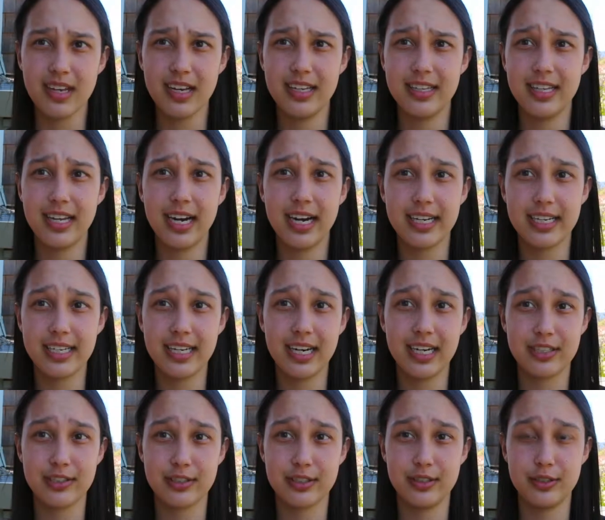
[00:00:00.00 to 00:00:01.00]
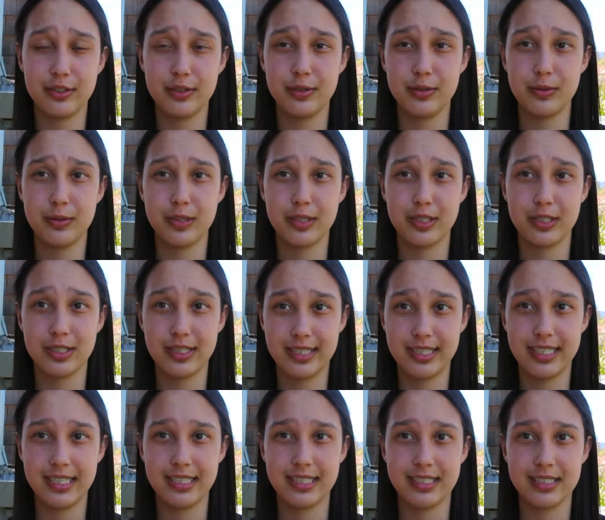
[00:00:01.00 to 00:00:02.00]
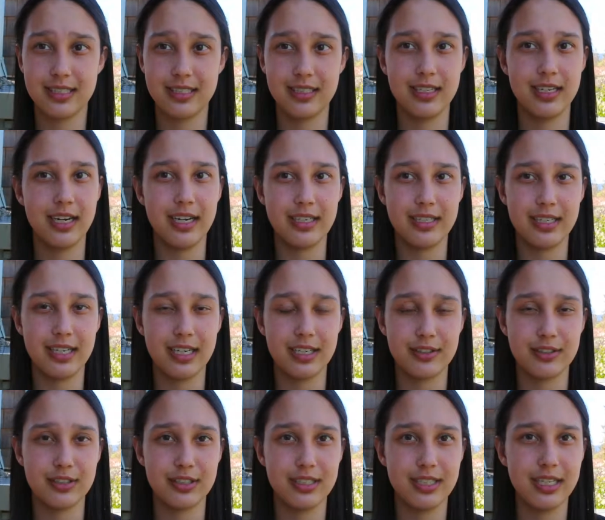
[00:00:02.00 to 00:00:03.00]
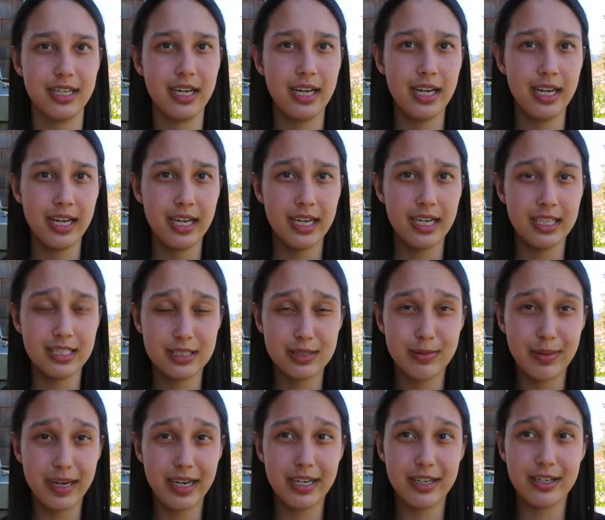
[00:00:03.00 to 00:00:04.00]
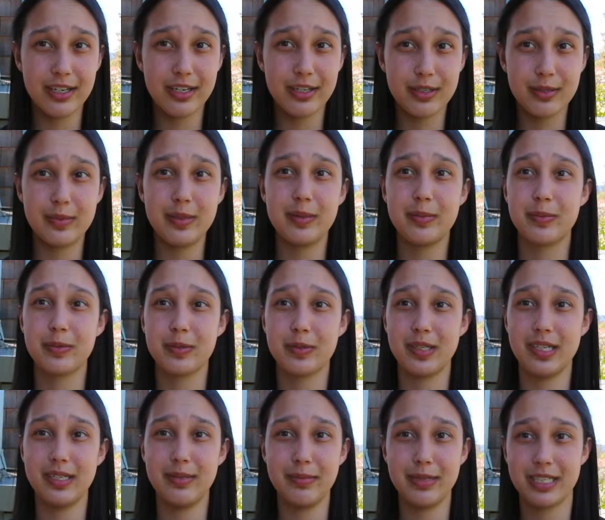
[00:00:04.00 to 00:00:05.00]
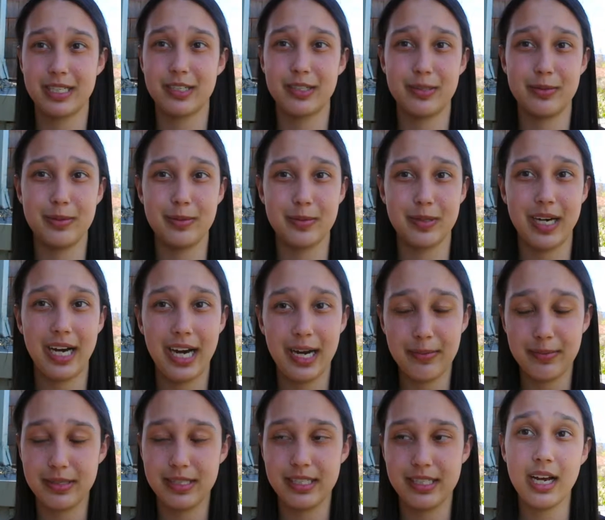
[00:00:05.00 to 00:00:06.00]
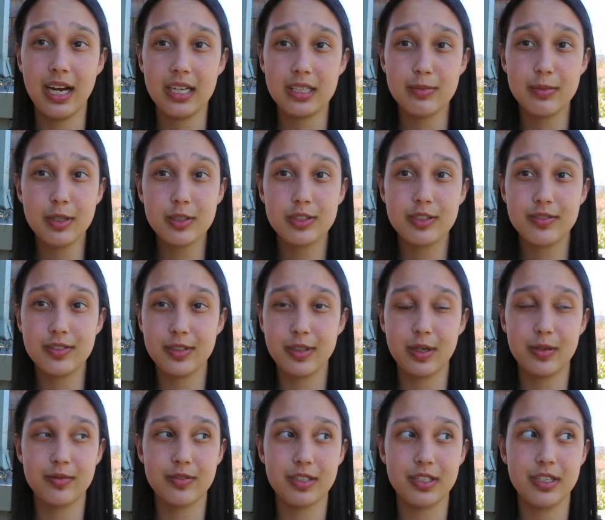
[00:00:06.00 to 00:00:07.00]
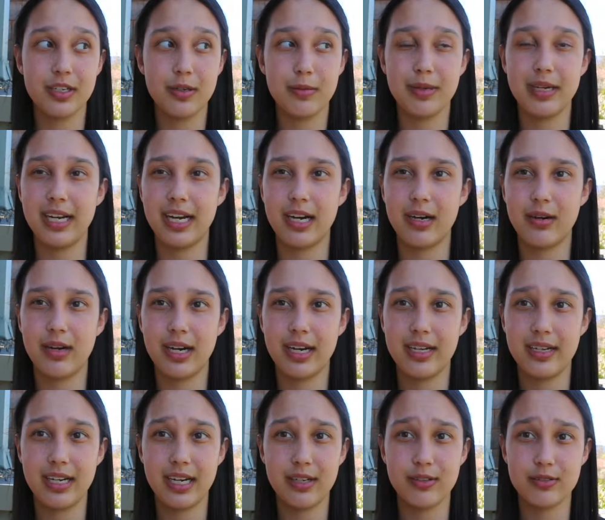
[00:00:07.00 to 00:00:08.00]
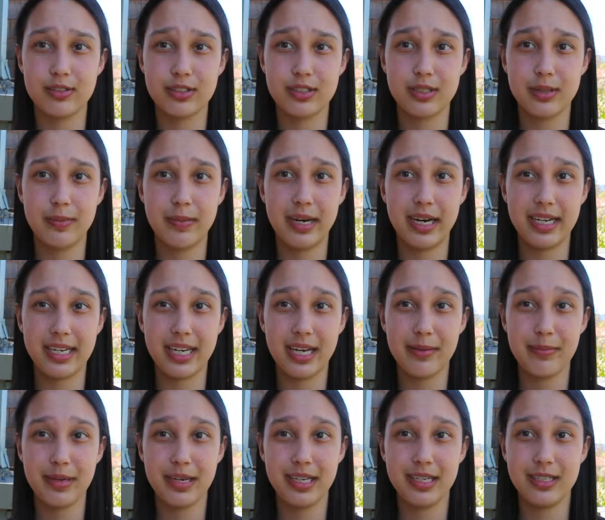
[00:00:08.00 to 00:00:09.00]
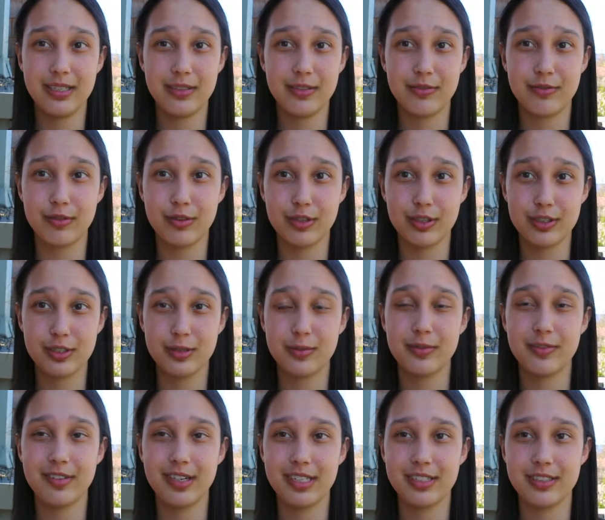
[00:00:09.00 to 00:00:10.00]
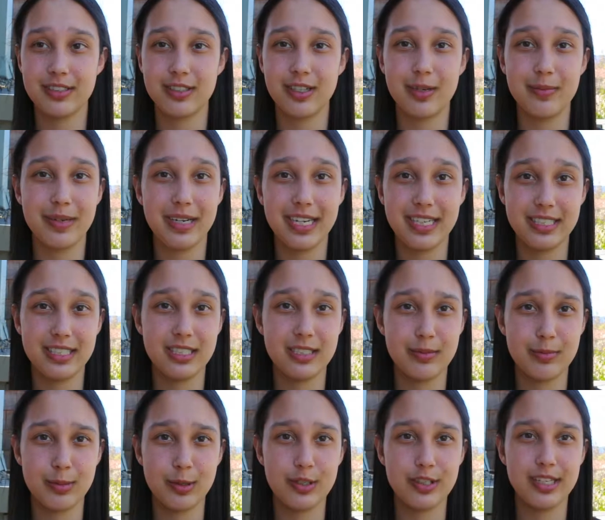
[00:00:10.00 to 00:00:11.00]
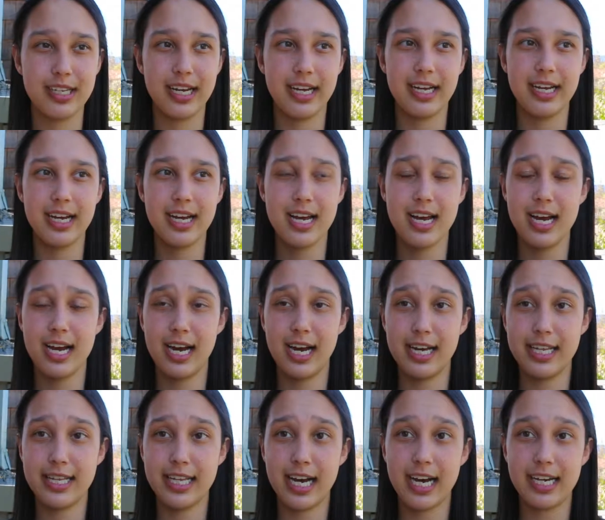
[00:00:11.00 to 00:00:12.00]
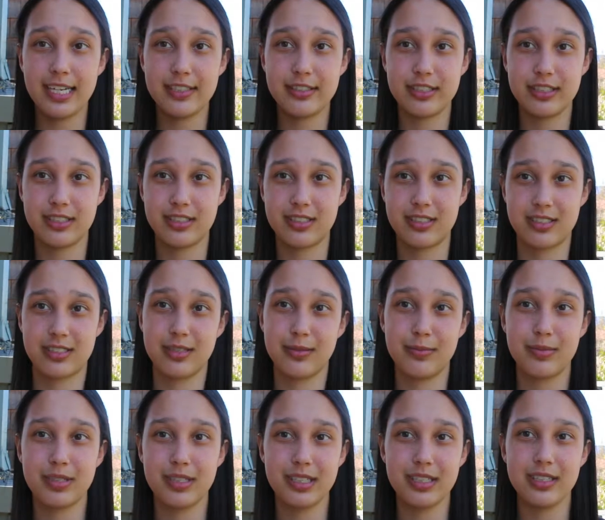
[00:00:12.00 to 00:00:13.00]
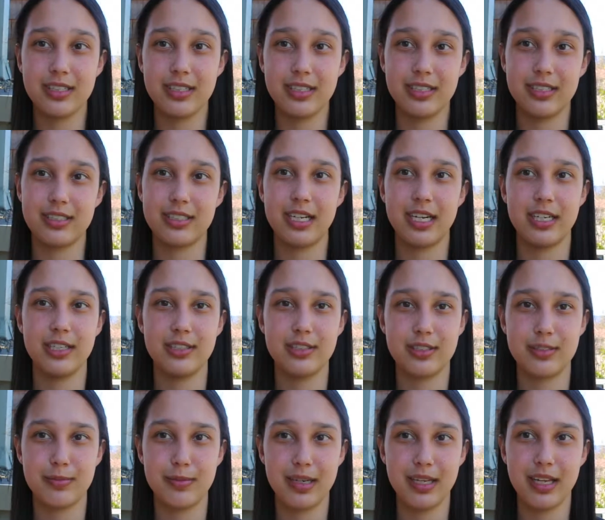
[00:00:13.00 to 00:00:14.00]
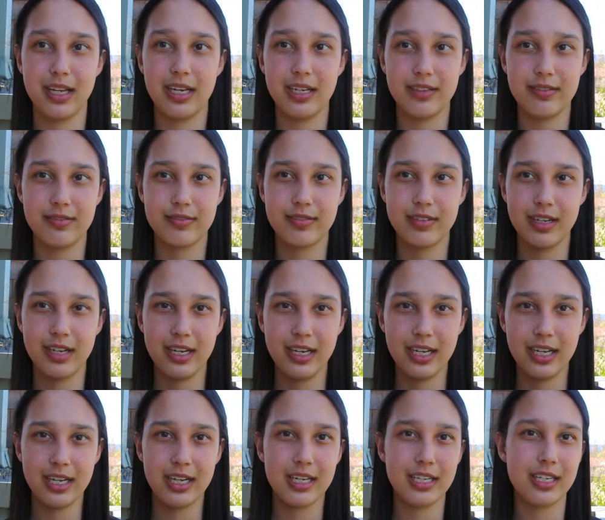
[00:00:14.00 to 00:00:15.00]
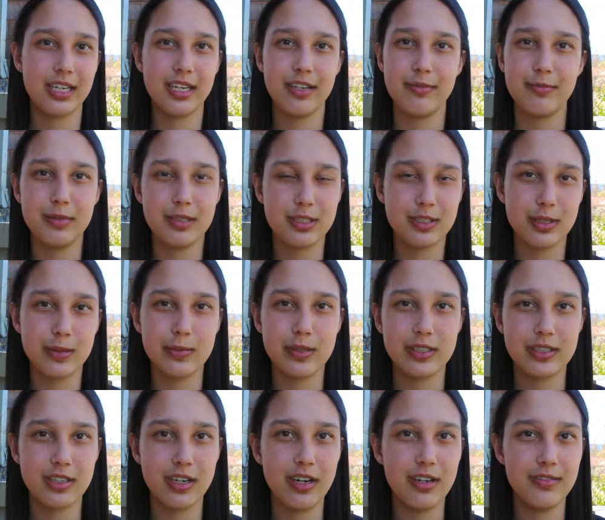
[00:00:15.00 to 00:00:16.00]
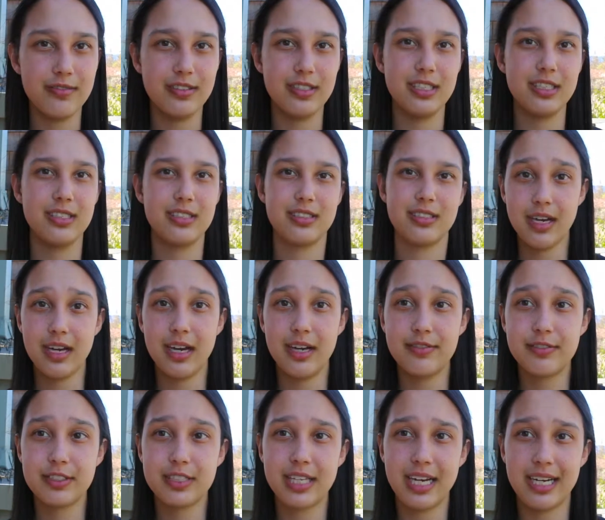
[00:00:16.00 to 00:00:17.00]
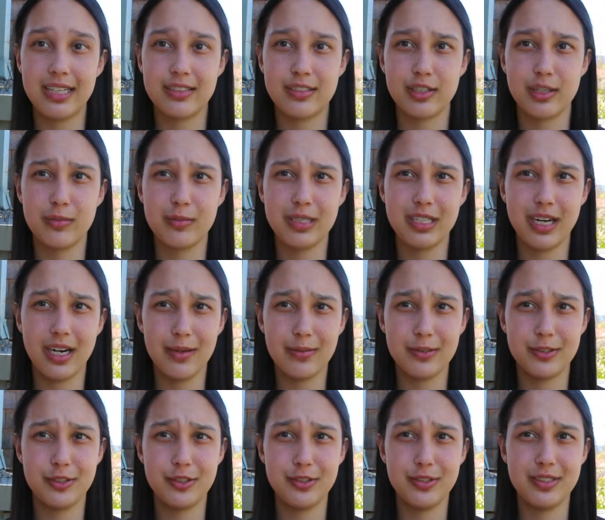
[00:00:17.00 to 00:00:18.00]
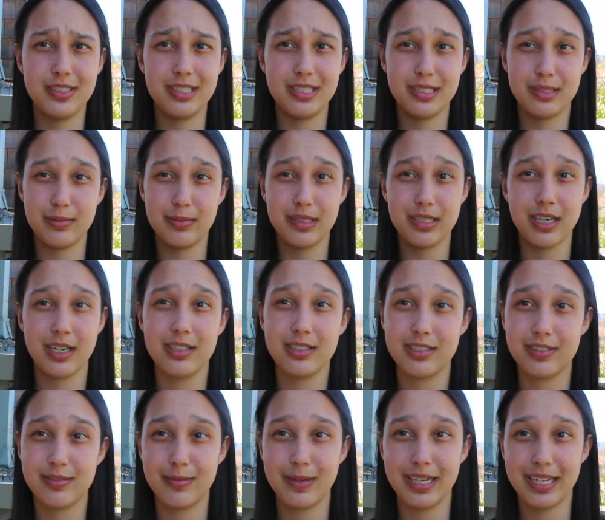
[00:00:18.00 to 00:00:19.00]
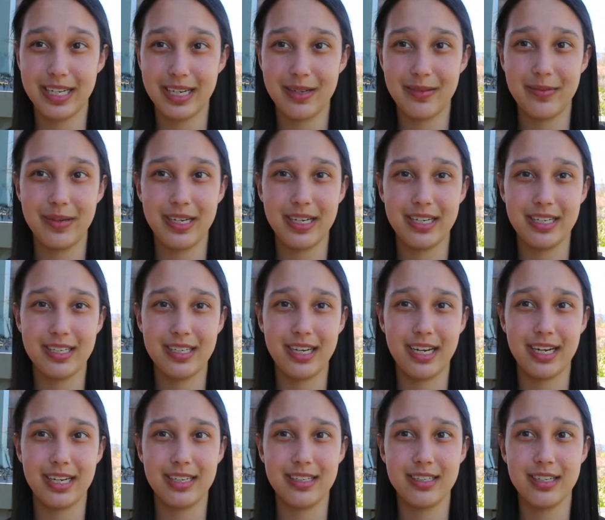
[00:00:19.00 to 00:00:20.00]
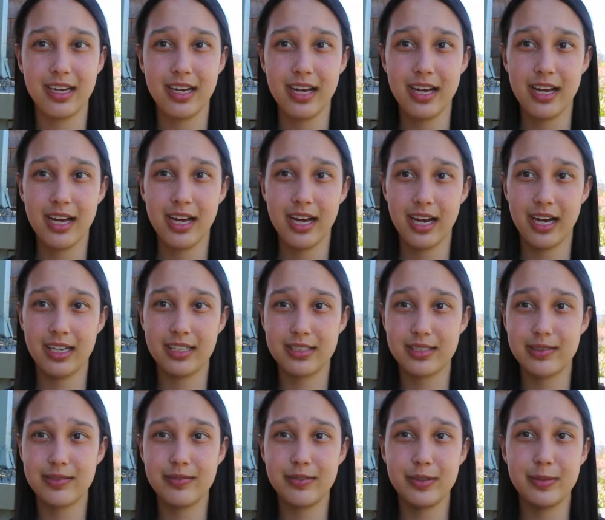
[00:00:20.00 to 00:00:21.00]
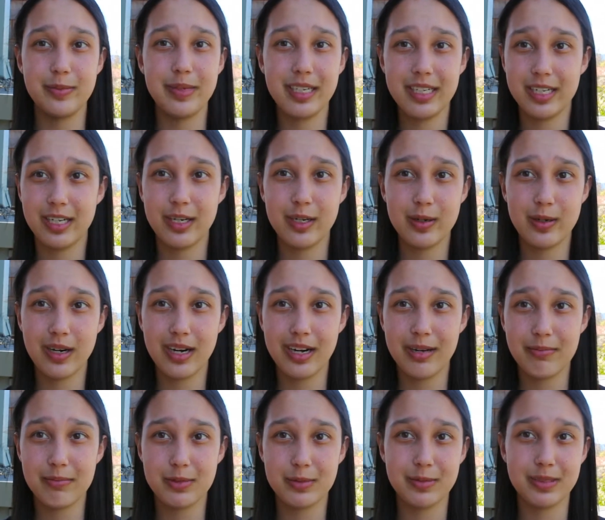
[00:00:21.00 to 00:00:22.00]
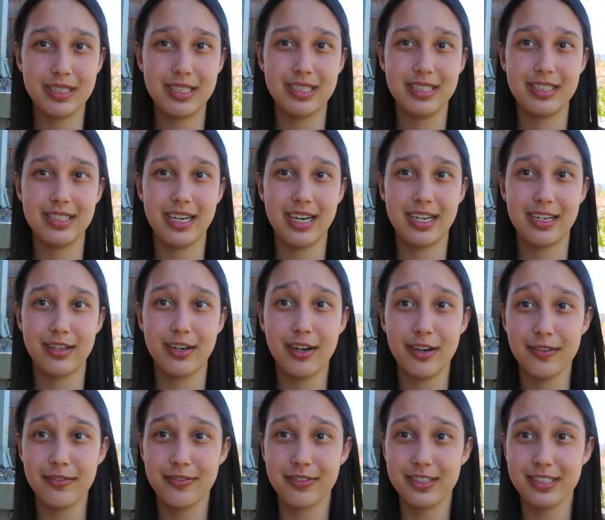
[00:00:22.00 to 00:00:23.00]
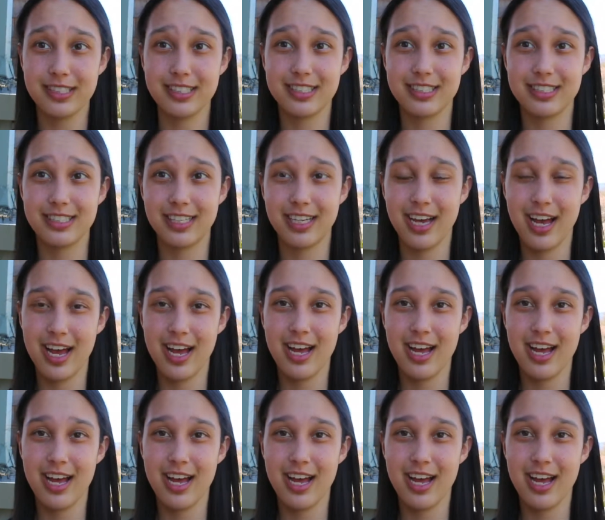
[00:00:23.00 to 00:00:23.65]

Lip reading: and that I can actually do good things, and that I can actually inspire other people and make other people happy. As most of you hopefully know by now, I announced my campaign for supervisor on my 18th birthday, and that just completely changed my life. It gave me so much confidence. I've just had so many opportunities because of my campaign, and as some of you may know, I'm speaking at a conference